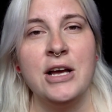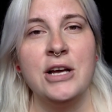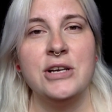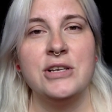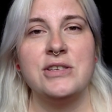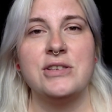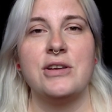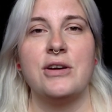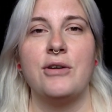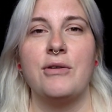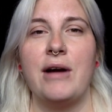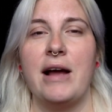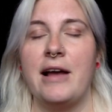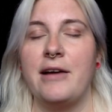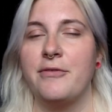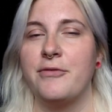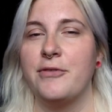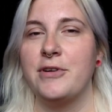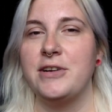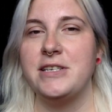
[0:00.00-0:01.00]
So
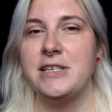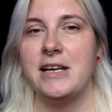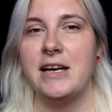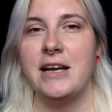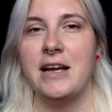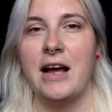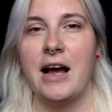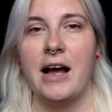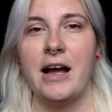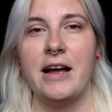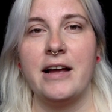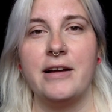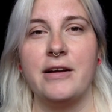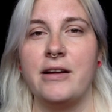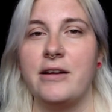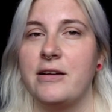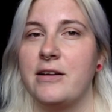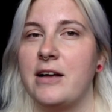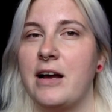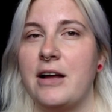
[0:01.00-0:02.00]
every day
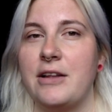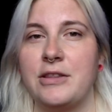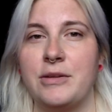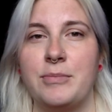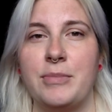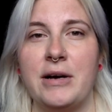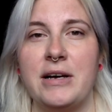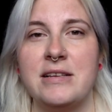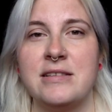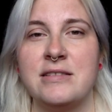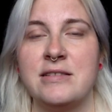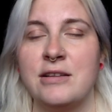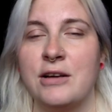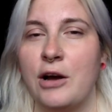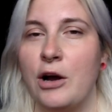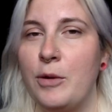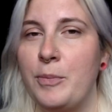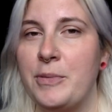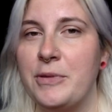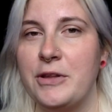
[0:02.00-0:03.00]
I got in the bus,
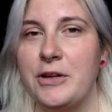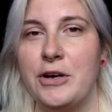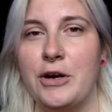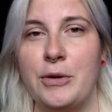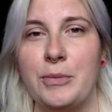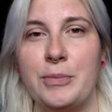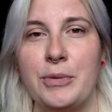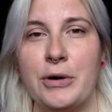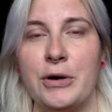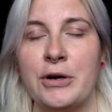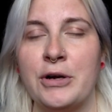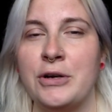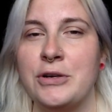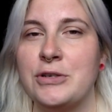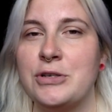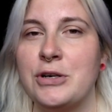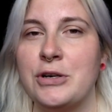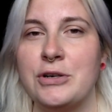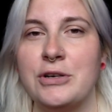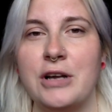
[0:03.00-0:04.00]
opened the notebook,
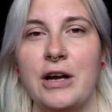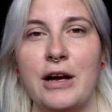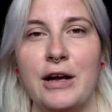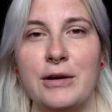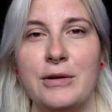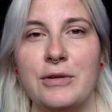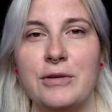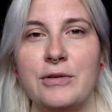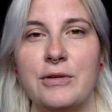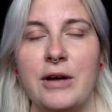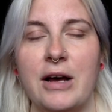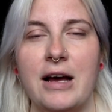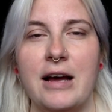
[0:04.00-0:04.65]
turned on